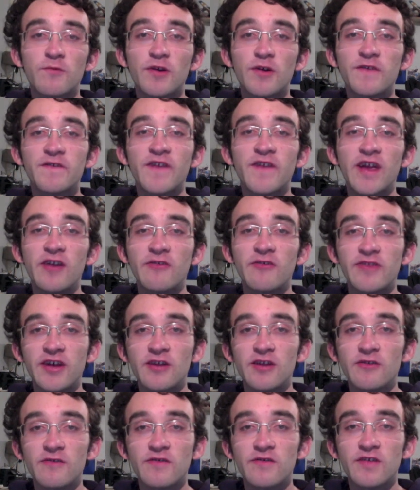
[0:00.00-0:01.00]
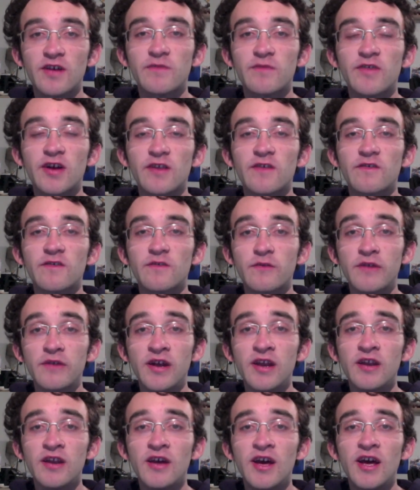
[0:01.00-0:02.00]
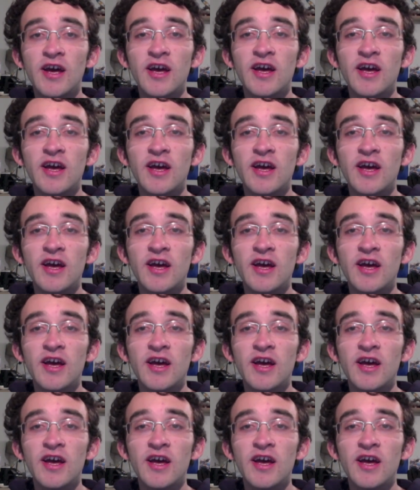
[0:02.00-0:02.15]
once Daniel Day-Lewis comes on the screen,